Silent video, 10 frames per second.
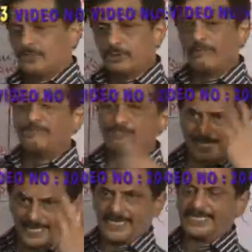you are
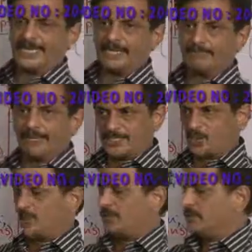predicting
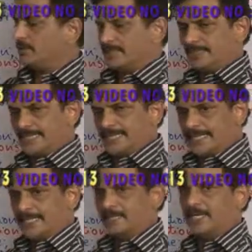based on
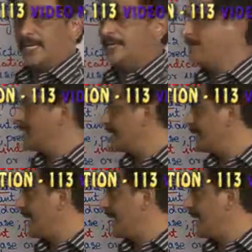certain elements